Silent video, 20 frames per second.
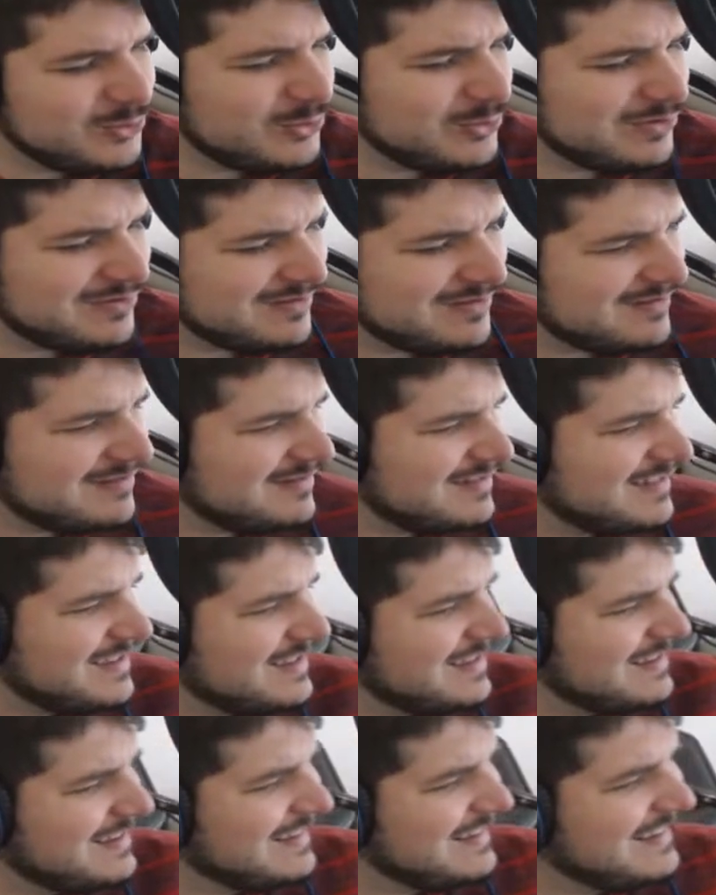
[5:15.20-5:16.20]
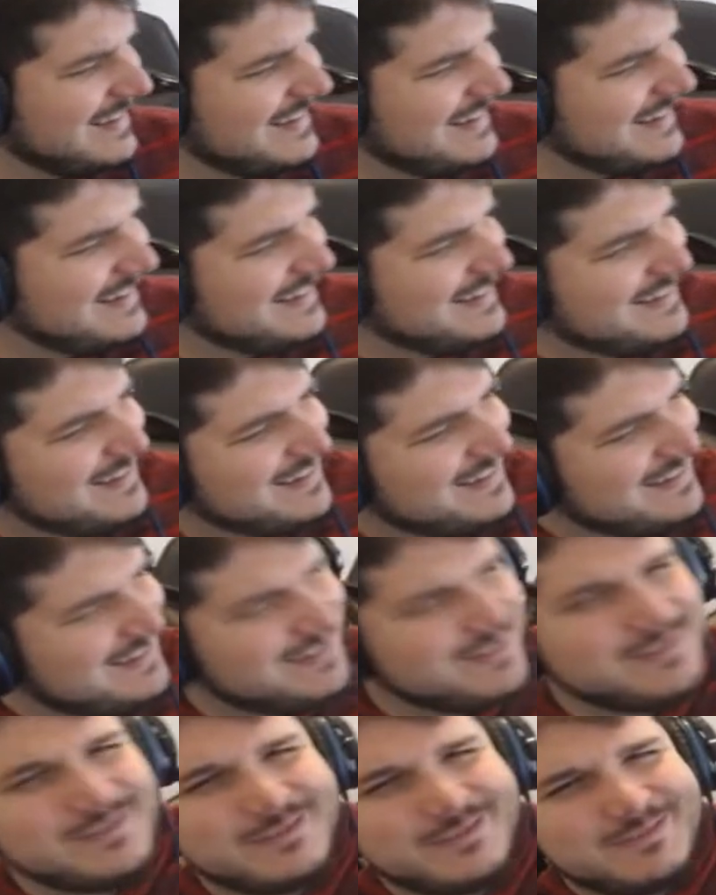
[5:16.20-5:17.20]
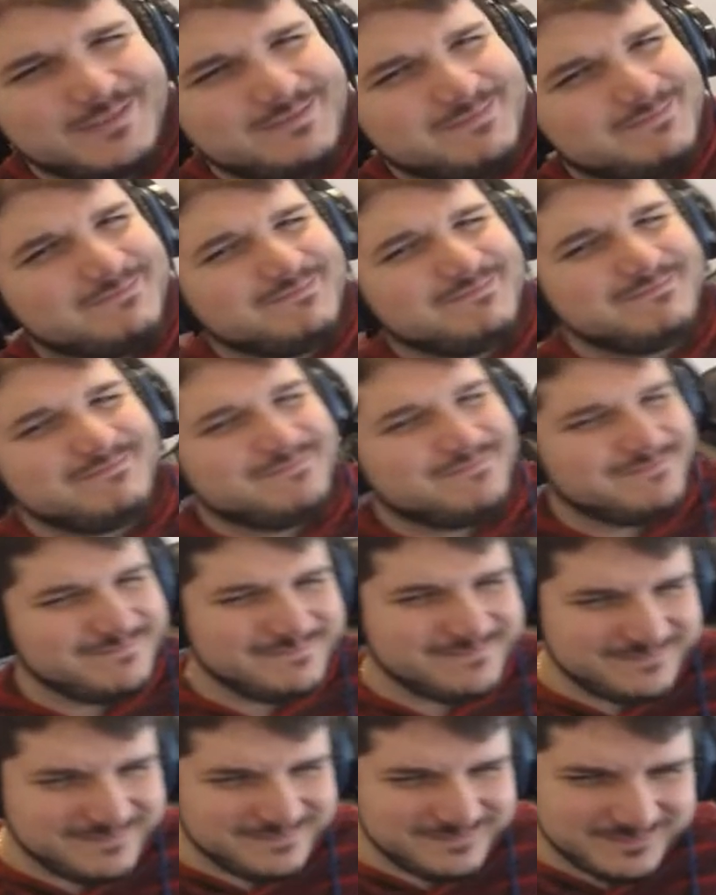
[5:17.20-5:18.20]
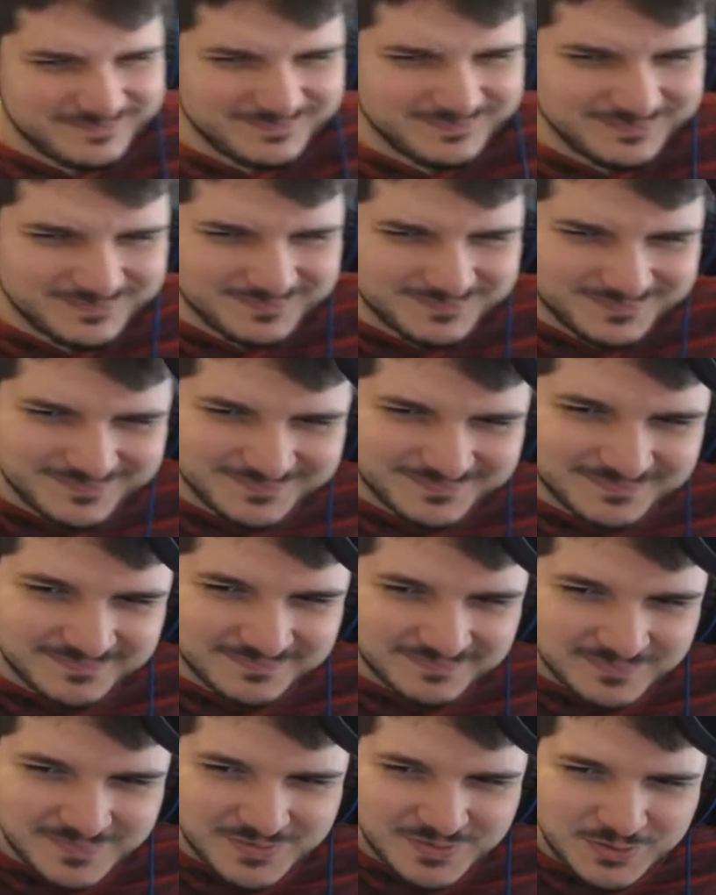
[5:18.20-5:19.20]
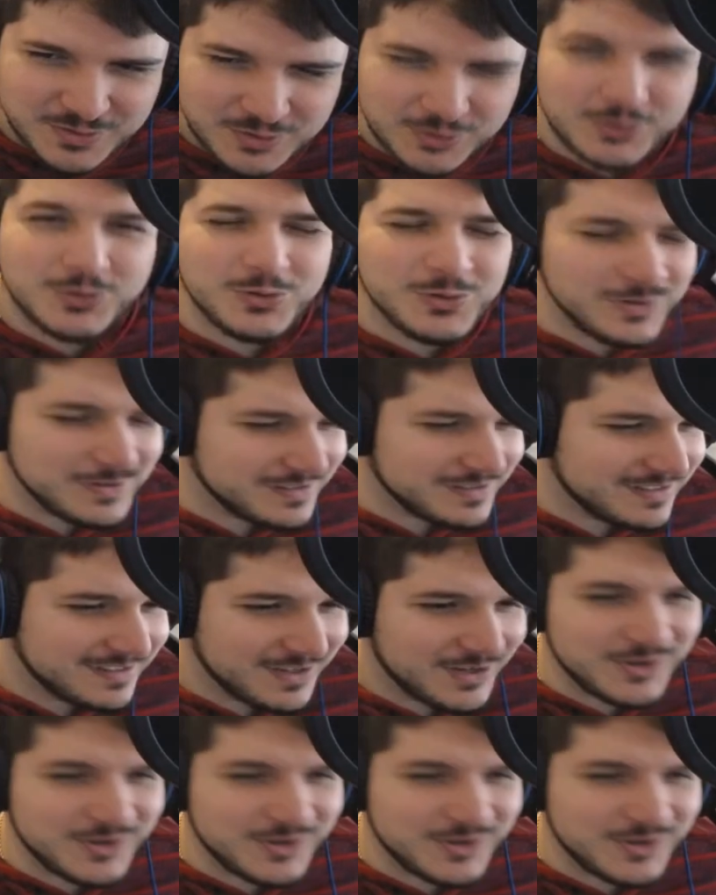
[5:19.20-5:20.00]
I was reading these tweets that I think that King of Lightning was also speculating.